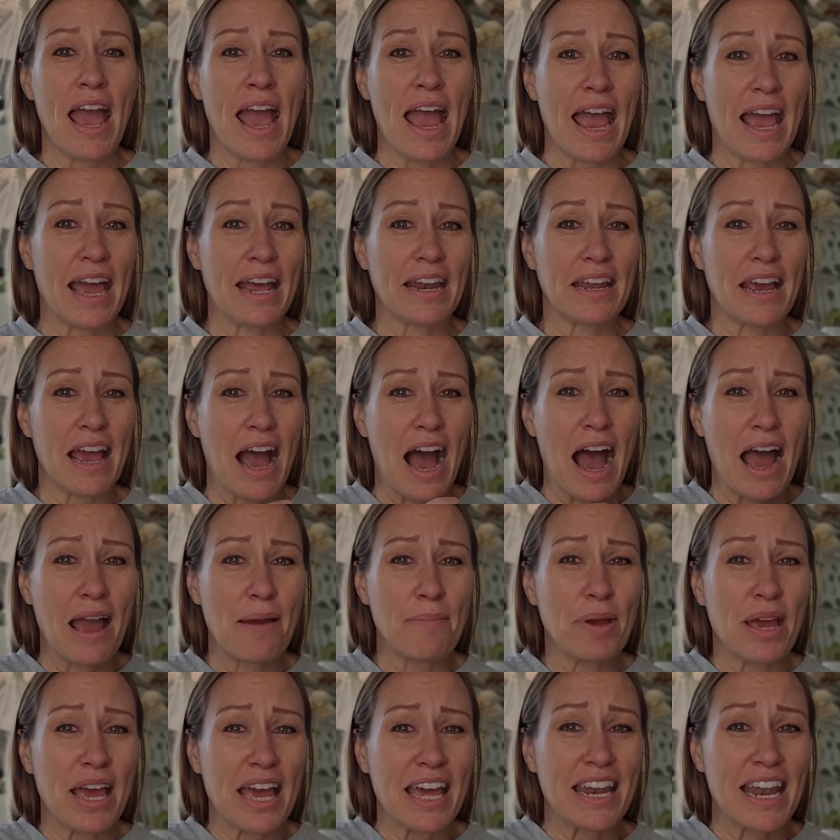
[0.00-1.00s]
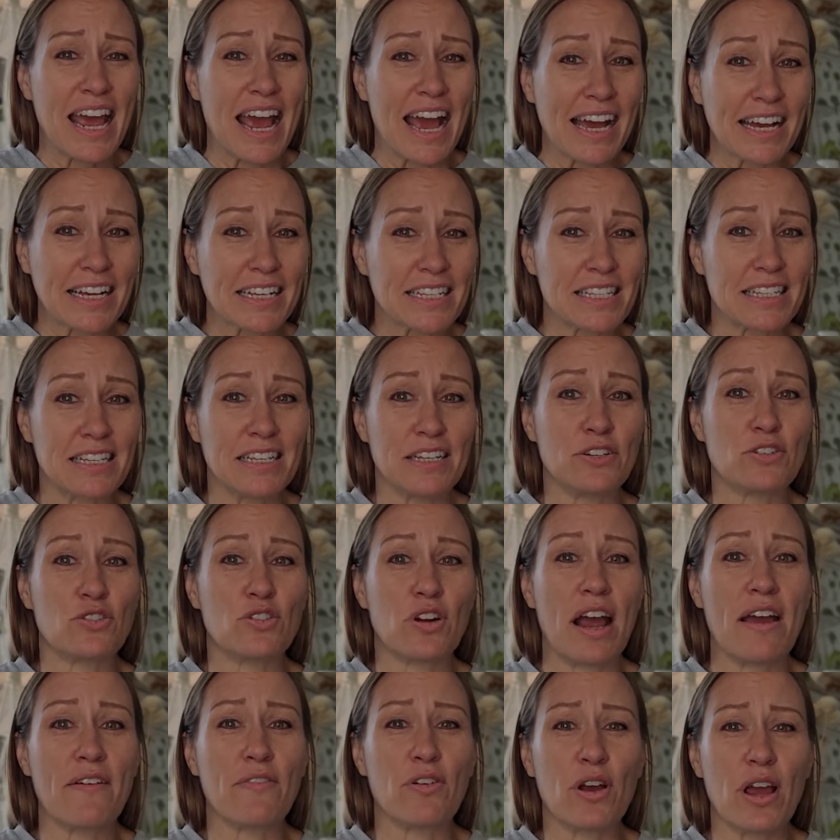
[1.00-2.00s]
and I'm an excellent
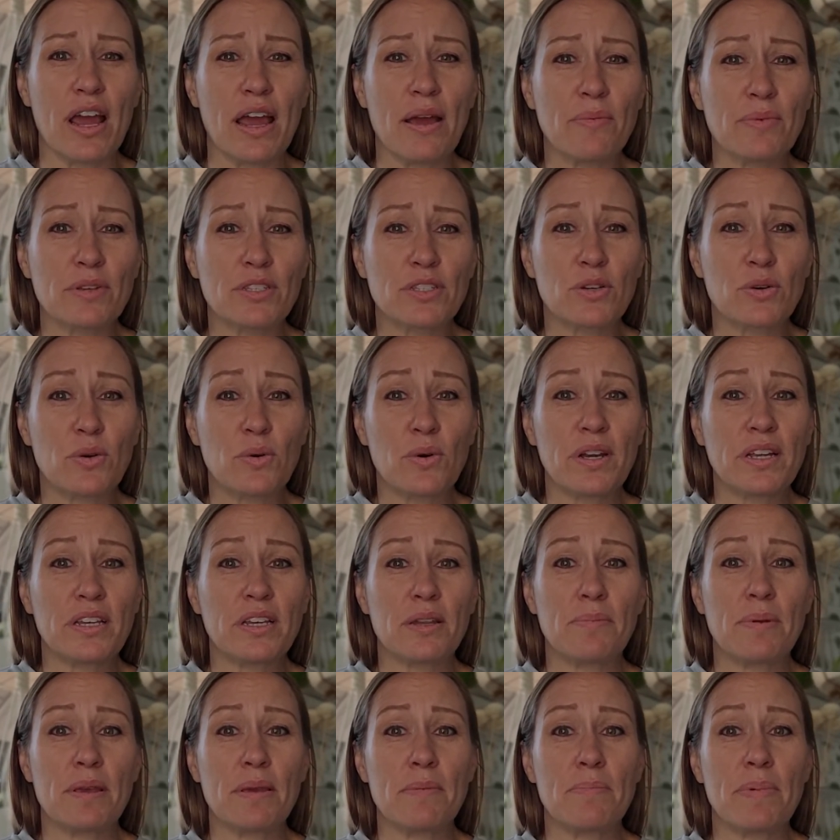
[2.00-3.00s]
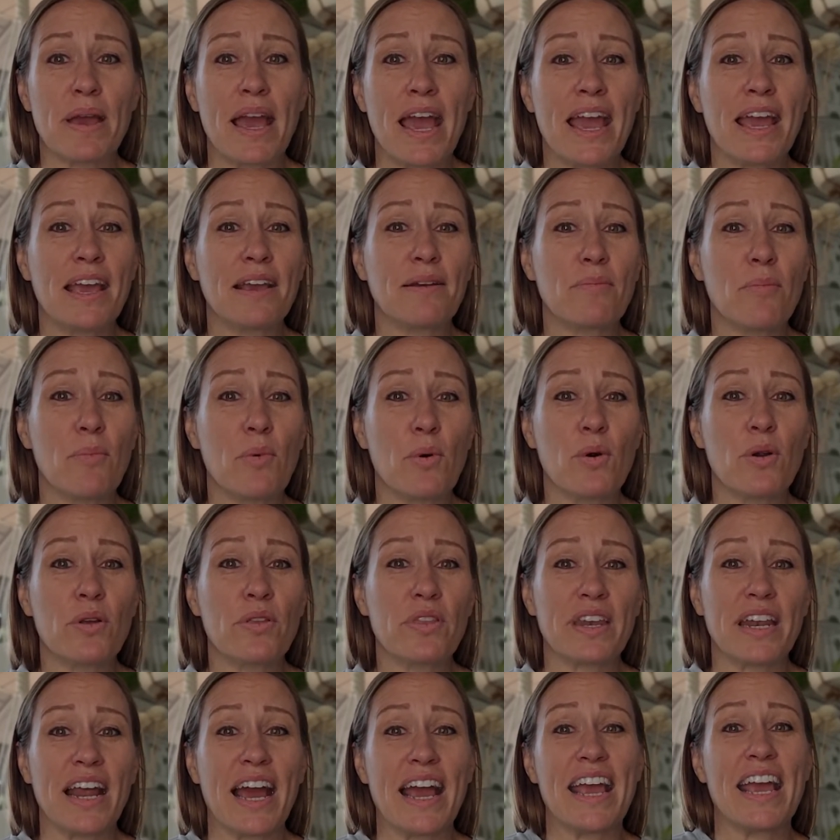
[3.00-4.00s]
driver and was going to be paying more
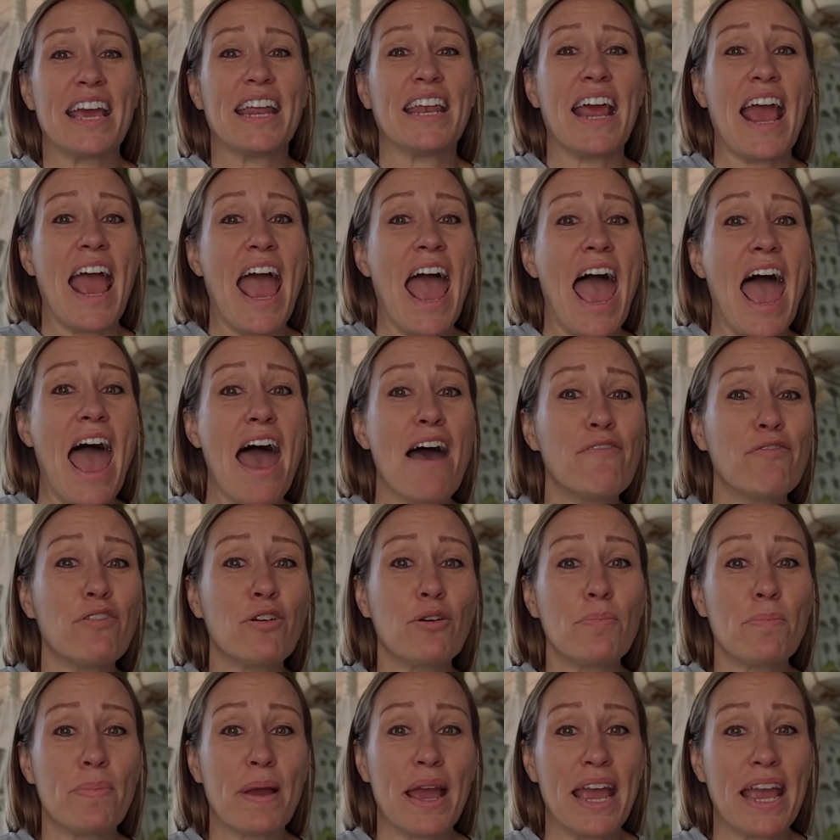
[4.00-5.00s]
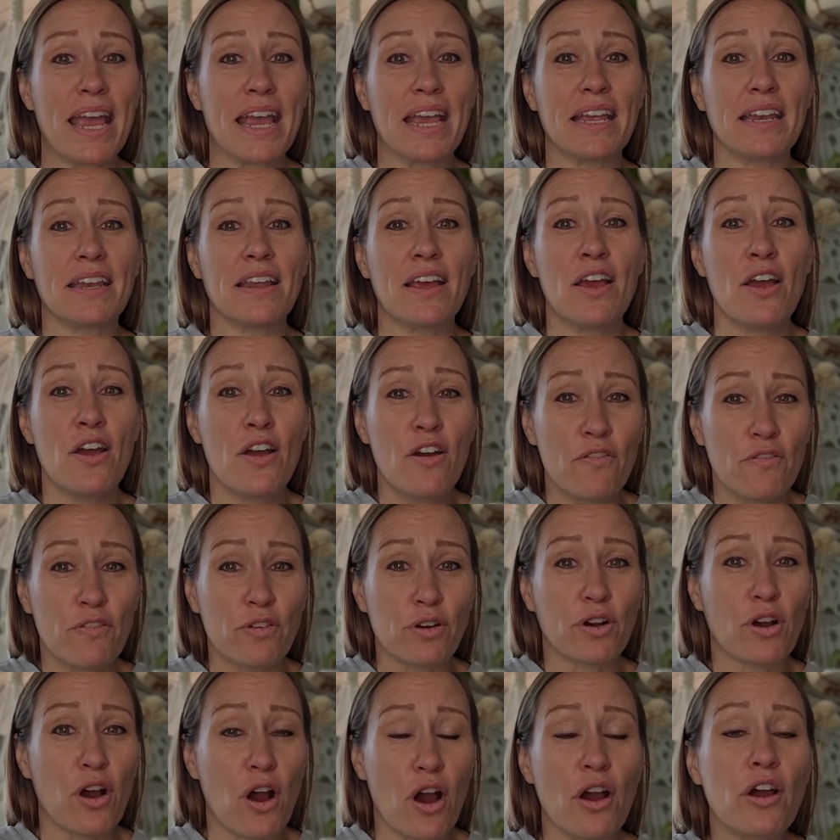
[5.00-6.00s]
than I had ever paid
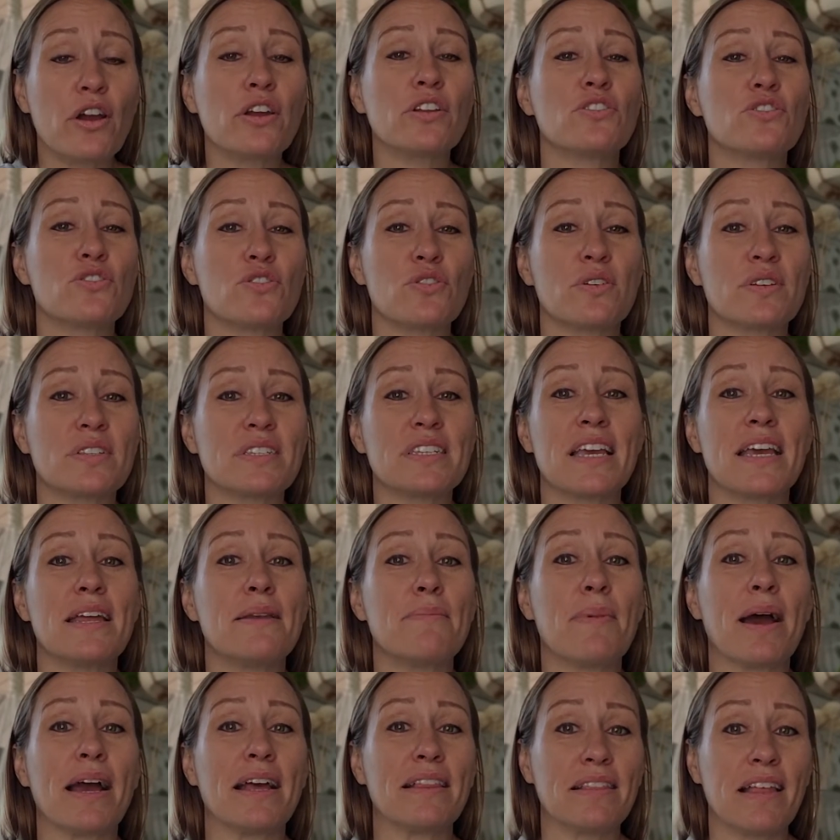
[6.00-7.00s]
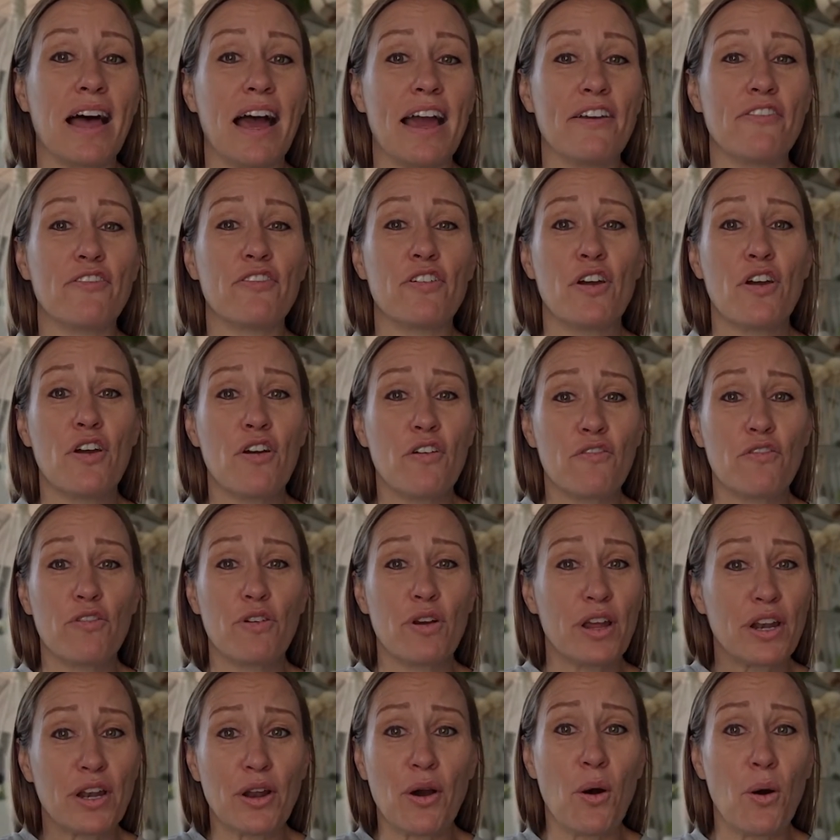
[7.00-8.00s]
for car insurance in my life
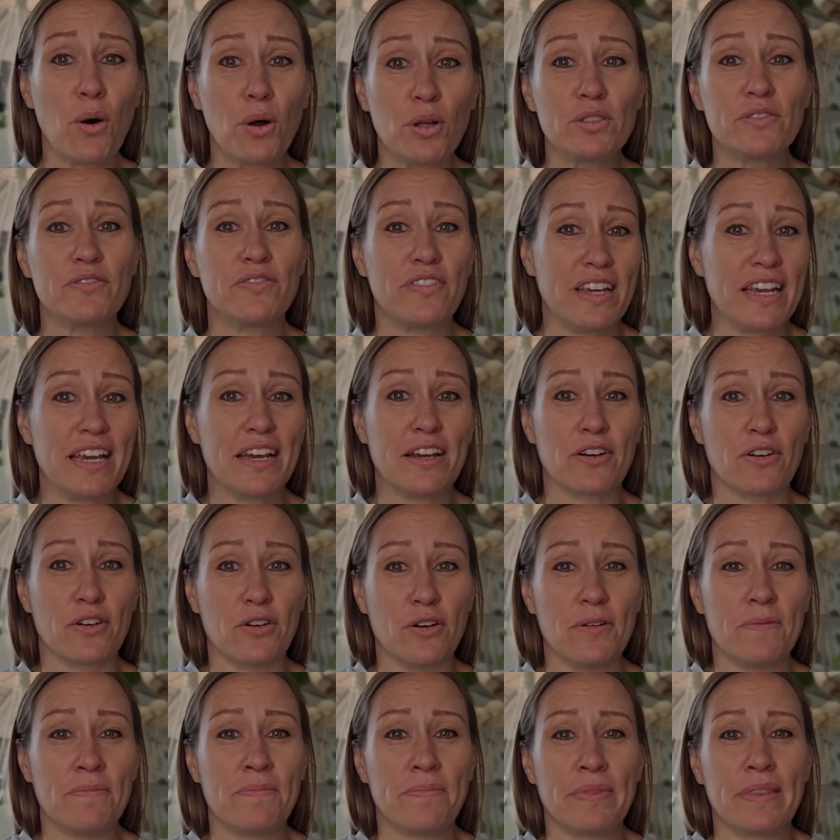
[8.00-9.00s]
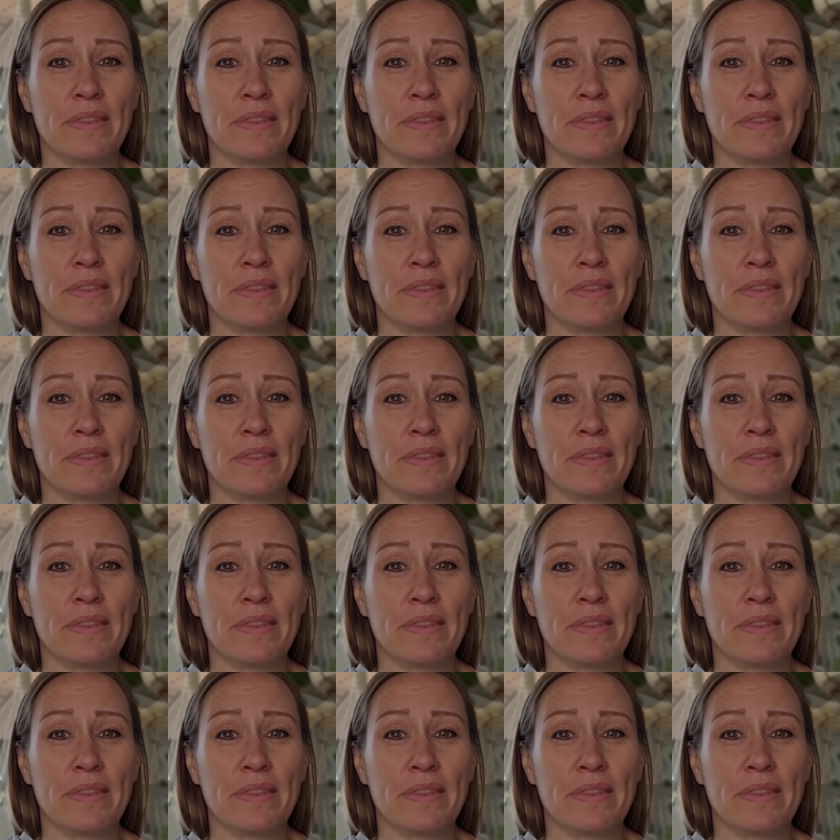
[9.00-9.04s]
for an old vehicle.